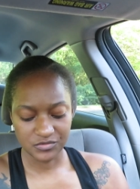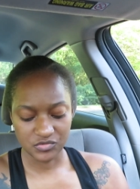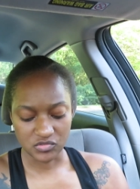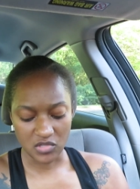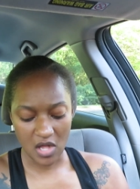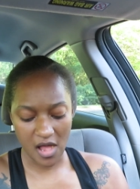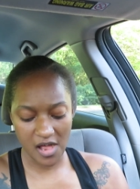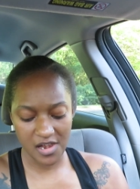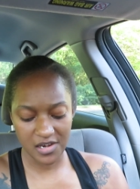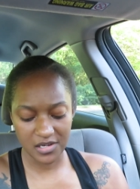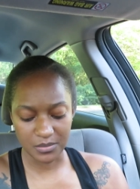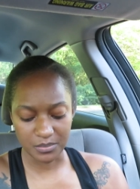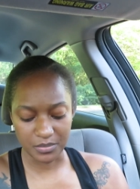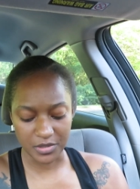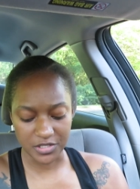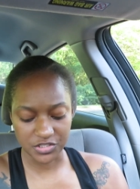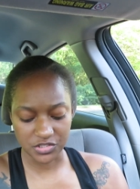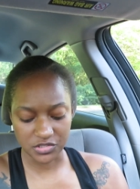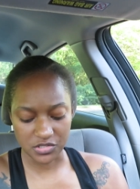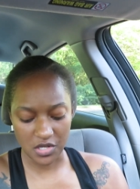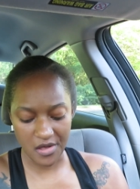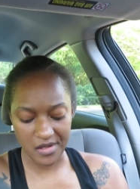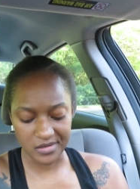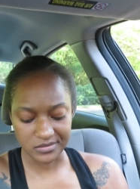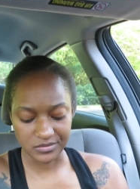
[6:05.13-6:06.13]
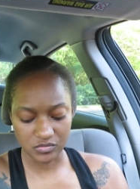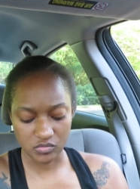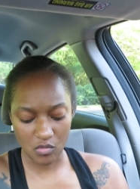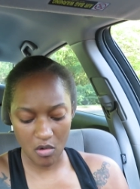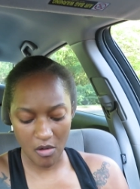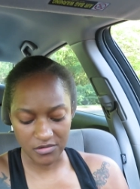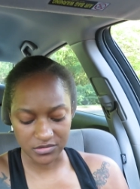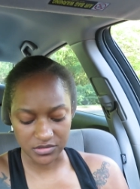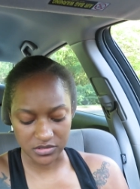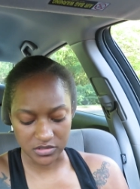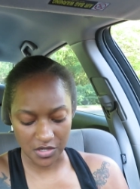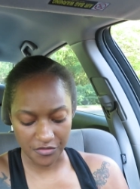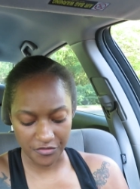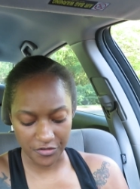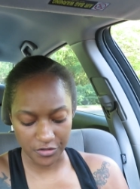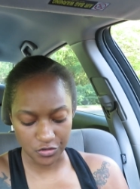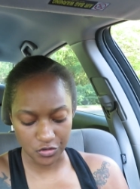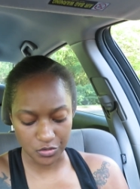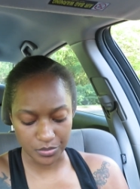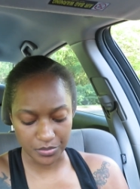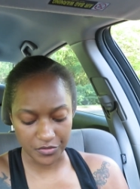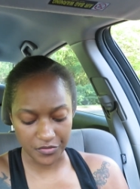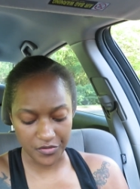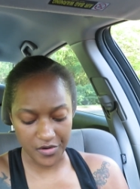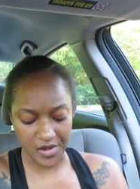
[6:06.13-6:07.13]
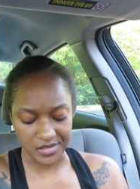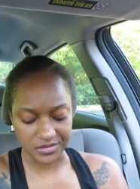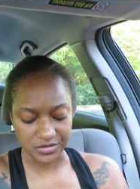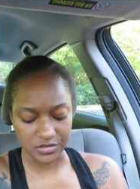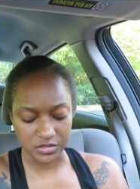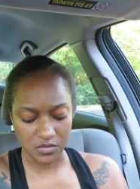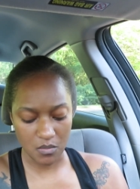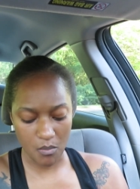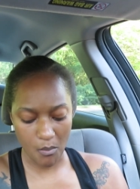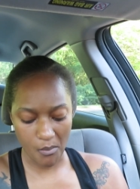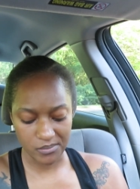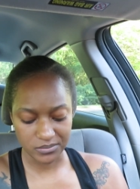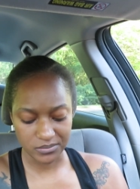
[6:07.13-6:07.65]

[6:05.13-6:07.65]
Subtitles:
I had a bunch of different group of friends.